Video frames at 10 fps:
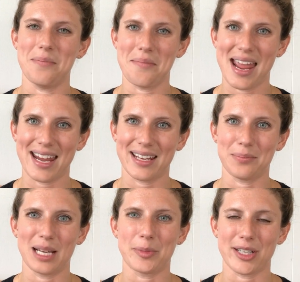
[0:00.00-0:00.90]
made
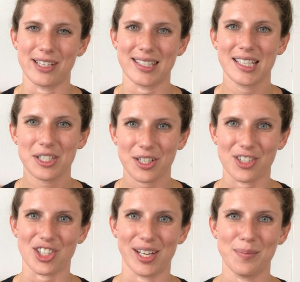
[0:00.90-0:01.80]
in my previous
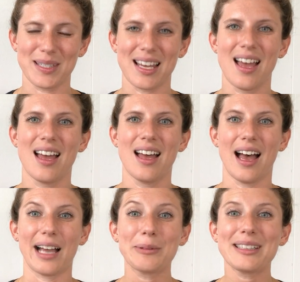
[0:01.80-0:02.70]
internships,
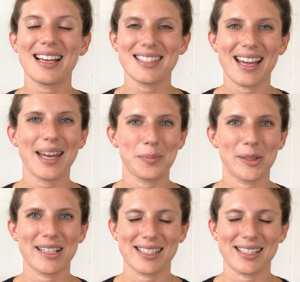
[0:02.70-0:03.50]
I realized I had a pretty